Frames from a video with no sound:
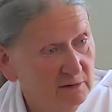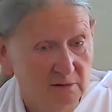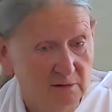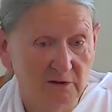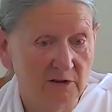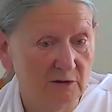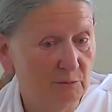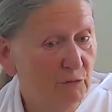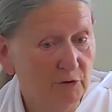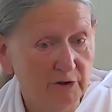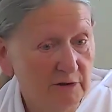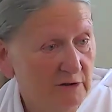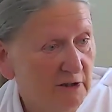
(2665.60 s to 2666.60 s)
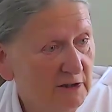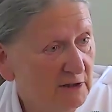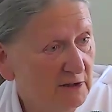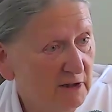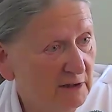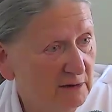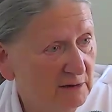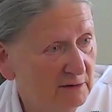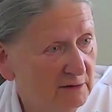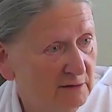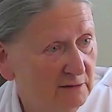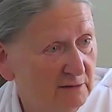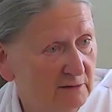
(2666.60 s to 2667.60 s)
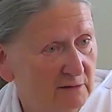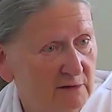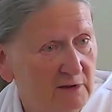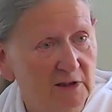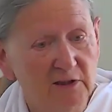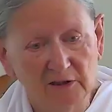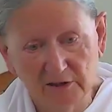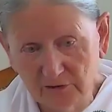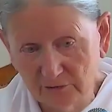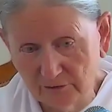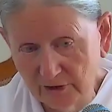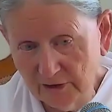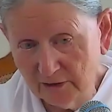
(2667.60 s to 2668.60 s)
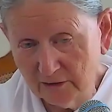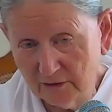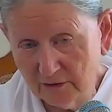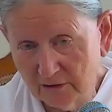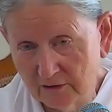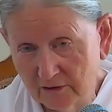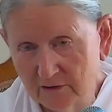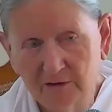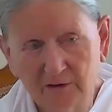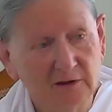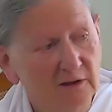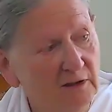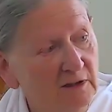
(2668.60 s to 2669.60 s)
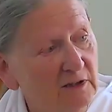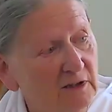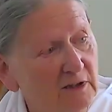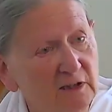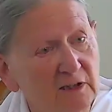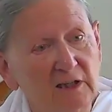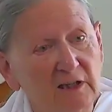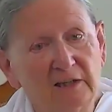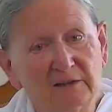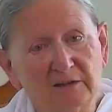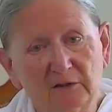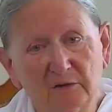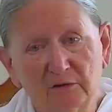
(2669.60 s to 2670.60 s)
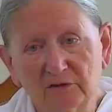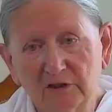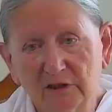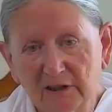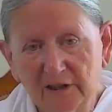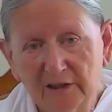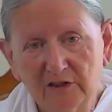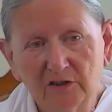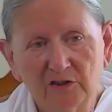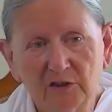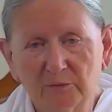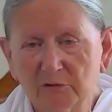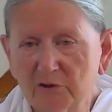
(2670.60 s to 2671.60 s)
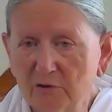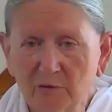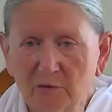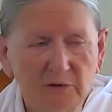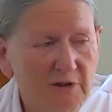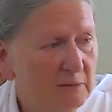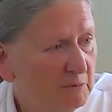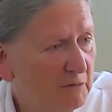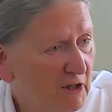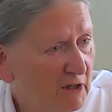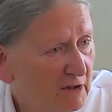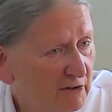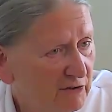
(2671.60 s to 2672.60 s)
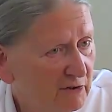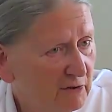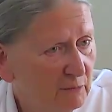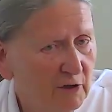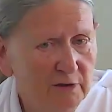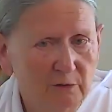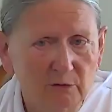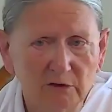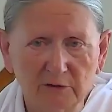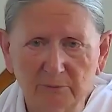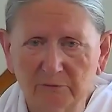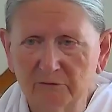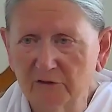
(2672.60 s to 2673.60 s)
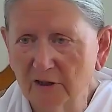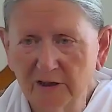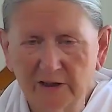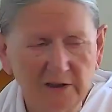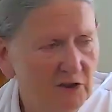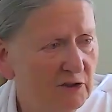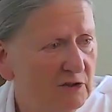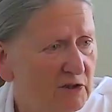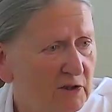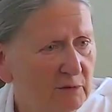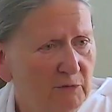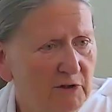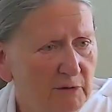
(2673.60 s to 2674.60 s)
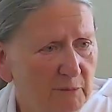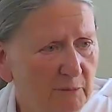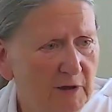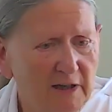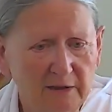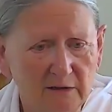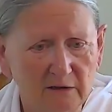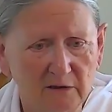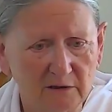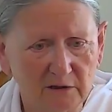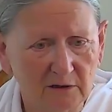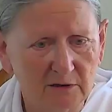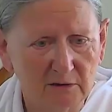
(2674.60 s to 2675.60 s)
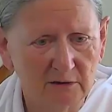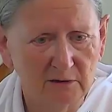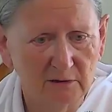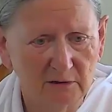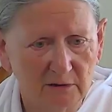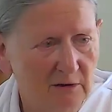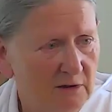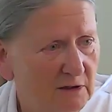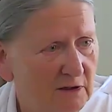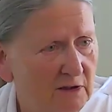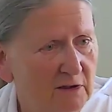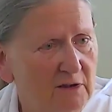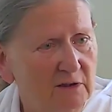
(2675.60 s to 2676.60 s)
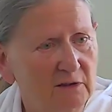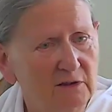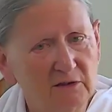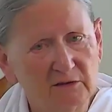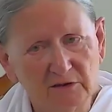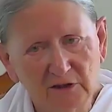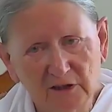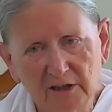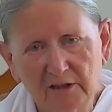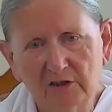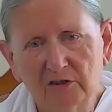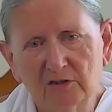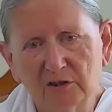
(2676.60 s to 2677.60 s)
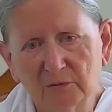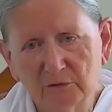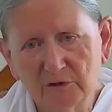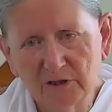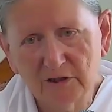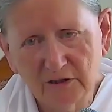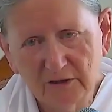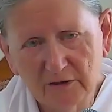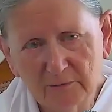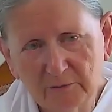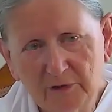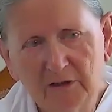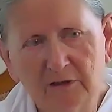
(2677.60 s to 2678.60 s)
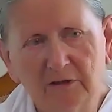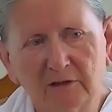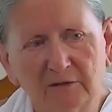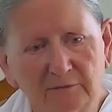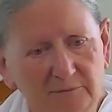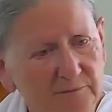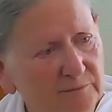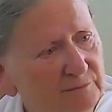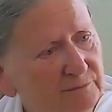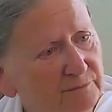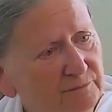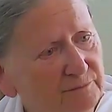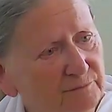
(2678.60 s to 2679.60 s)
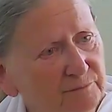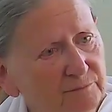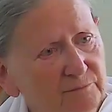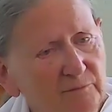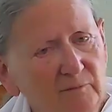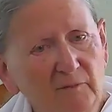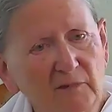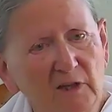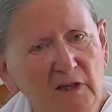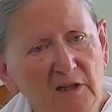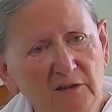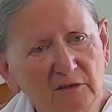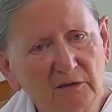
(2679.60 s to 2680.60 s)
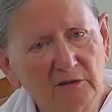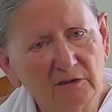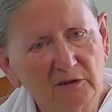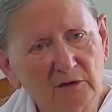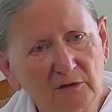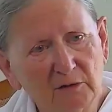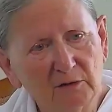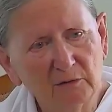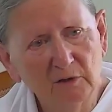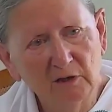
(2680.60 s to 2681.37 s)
It's more interesting. It's real. And your relationship is not with the mask. Why you want a relationship with a placard? A relationship with another being. And so you